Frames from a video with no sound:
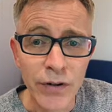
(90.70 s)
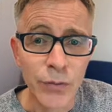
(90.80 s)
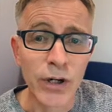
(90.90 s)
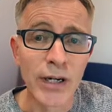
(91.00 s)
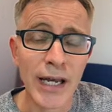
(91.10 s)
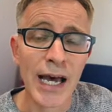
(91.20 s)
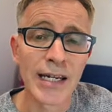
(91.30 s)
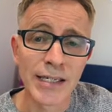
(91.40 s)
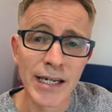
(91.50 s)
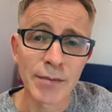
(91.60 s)
work and it's
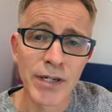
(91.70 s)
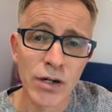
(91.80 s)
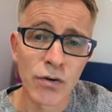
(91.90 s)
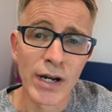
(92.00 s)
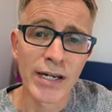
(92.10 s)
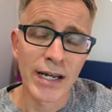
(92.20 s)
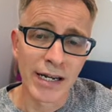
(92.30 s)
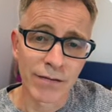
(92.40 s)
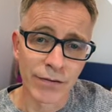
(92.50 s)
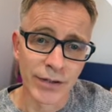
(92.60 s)
time to create an
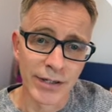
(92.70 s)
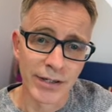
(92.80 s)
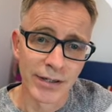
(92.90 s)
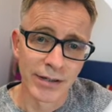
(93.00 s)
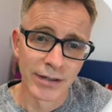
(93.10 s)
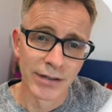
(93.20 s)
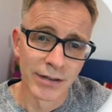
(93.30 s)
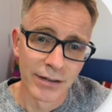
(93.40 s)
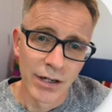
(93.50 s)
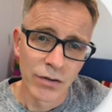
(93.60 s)
invoice.
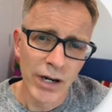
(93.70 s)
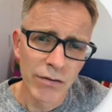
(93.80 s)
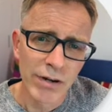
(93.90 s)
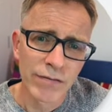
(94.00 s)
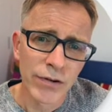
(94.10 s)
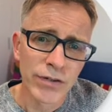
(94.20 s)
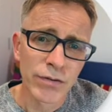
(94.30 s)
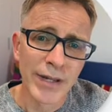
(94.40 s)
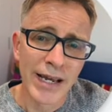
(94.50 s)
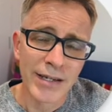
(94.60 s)
Create your invoice from
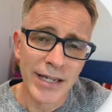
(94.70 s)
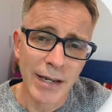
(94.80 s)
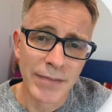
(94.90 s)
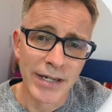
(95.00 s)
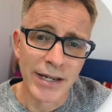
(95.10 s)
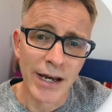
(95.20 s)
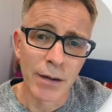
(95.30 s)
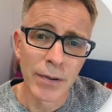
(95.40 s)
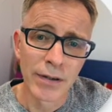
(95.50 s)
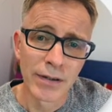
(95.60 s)
the Accepted tab
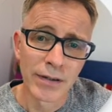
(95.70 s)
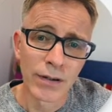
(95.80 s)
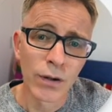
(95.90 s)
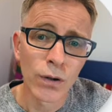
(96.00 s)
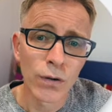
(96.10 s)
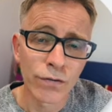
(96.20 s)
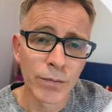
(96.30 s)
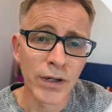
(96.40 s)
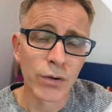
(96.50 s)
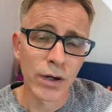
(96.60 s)
or from
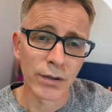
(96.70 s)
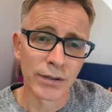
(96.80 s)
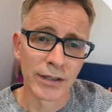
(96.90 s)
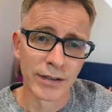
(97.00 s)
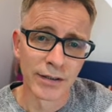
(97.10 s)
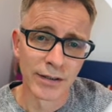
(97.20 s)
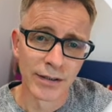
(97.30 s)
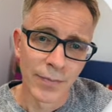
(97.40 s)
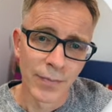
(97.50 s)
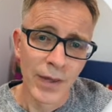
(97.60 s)
the quote.
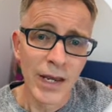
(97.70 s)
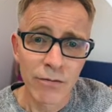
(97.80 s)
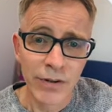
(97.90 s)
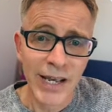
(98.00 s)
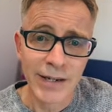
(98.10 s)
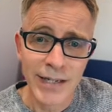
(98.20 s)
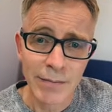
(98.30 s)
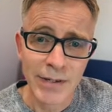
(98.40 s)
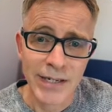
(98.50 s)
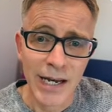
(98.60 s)
Here on the
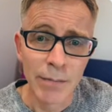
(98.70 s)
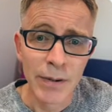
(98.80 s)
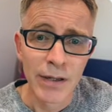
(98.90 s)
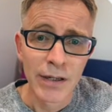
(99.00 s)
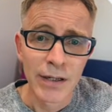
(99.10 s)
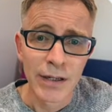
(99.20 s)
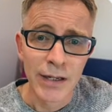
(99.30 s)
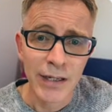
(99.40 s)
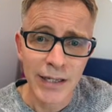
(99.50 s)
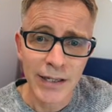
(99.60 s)
Accepted tab,
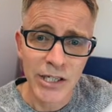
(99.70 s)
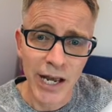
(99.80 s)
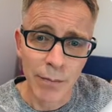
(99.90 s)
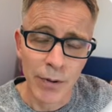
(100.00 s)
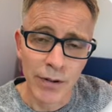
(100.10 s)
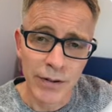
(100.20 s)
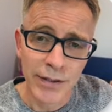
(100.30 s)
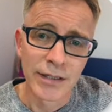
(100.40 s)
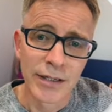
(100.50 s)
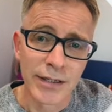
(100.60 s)
click the
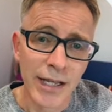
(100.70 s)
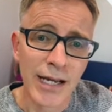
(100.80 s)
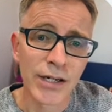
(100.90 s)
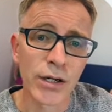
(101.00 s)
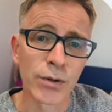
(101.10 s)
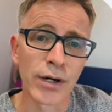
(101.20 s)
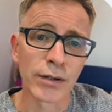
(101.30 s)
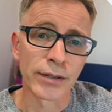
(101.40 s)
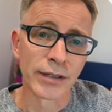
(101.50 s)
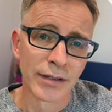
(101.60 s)
checkbox to select your
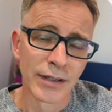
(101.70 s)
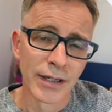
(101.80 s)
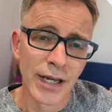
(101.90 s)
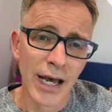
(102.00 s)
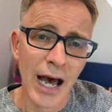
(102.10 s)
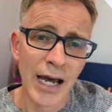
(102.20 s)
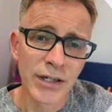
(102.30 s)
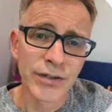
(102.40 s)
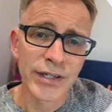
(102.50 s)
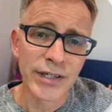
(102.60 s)
quote, and you'll
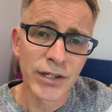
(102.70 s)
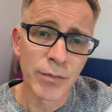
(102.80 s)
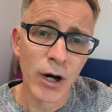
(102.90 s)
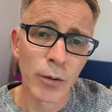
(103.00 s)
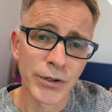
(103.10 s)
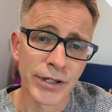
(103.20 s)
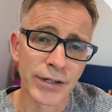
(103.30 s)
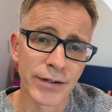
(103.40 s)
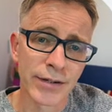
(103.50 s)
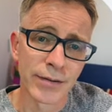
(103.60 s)
see some
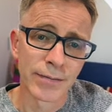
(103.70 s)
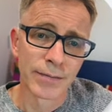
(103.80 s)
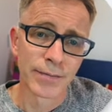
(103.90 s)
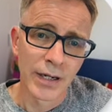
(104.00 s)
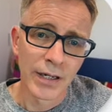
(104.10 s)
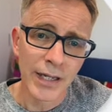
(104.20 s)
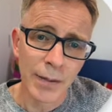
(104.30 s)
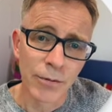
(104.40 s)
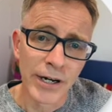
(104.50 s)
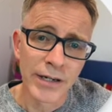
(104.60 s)
options. Click
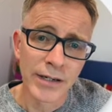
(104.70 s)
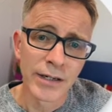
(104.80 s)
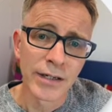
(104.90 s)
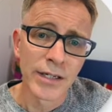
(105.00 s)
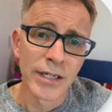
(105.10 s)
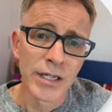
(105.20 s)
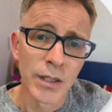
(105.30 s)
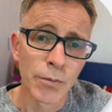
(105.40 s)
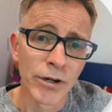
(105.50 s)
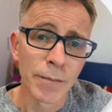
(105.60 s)
Print to
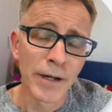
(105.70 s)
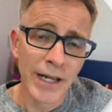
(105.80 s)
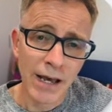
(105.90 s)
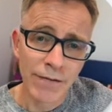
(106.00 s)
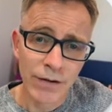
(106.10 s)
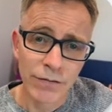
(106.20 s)
print a PDF of